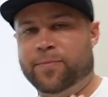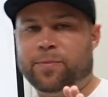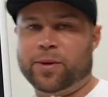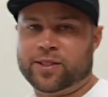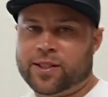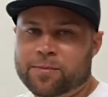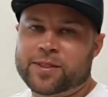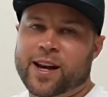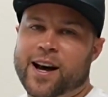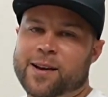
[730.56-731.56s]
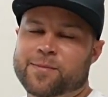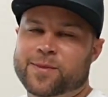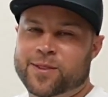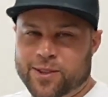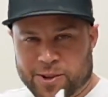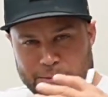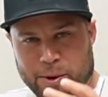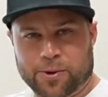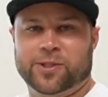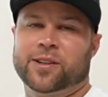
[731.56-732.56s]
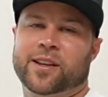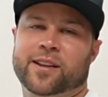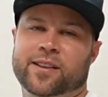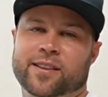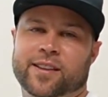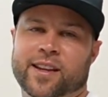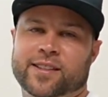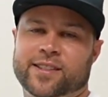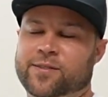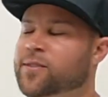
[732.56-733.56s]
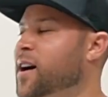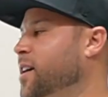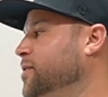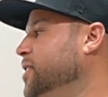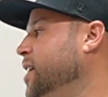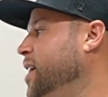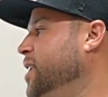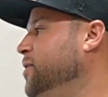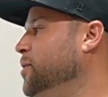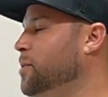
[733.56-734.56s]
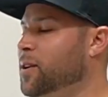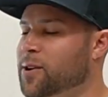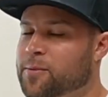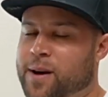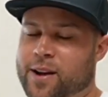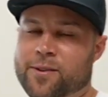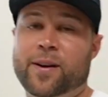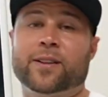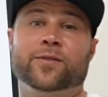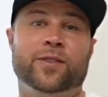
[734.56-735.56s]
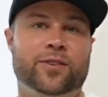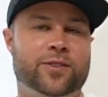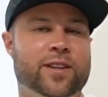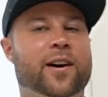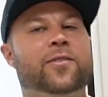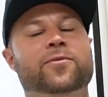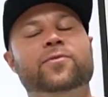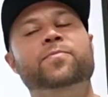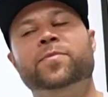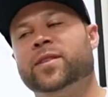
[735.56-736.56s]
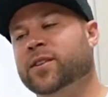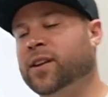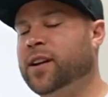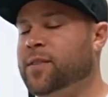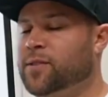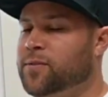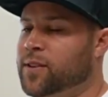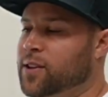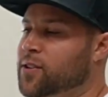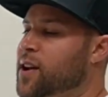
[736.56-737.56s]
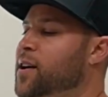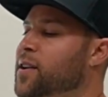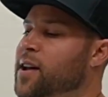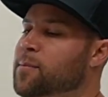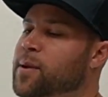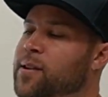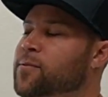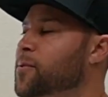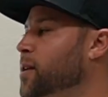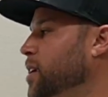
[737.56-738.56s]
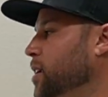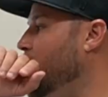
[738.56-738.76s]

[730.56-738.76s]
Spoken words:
But sometimes your emotion gets involved. And if you want to go buy a new house for yourself, you're going to have to figure out how to pay for it.